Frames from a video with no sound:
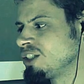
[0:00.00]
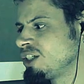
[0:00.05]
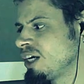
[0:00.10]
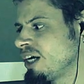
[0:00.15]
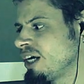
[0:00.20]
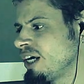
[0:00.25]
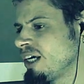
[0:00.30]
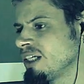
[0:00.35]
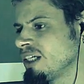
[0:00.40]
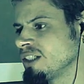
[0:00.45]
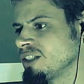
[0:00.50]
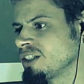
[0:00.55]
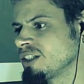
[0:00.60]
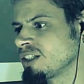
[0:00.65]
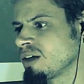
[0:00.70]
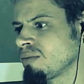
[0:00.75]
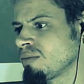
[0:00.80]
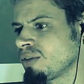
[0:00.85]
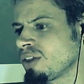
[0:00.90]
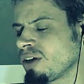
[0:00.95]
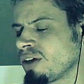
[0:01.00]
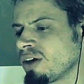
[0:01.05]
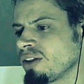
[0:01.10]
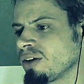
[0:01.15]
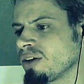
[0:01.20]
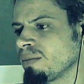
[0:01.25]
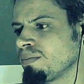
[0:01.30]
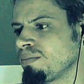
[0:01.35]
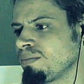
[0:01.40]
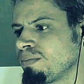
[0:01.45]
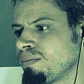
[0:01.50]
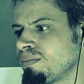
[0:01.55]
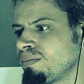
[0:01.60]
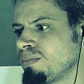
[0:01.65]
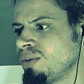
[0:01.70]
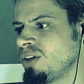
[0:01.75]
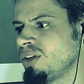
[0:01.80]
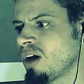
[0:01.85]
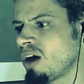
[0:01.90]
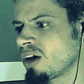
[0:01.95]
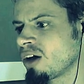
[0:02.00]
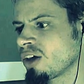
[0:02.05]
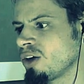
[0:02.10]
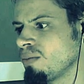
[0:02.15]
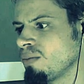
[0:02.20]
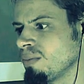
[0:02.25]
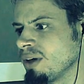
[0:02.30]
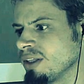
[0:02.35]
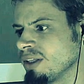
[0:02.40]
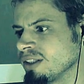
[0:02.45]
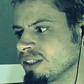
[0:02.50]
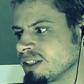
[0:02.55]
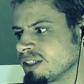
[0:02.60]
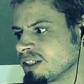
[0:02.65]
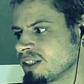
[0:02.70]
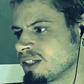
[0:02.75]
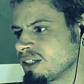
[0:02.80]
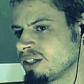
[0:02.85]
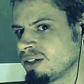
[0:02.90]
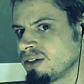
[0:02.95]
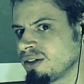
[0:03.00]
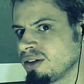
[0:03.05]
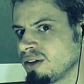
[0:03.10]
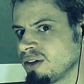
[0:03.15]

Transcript: change something in their documents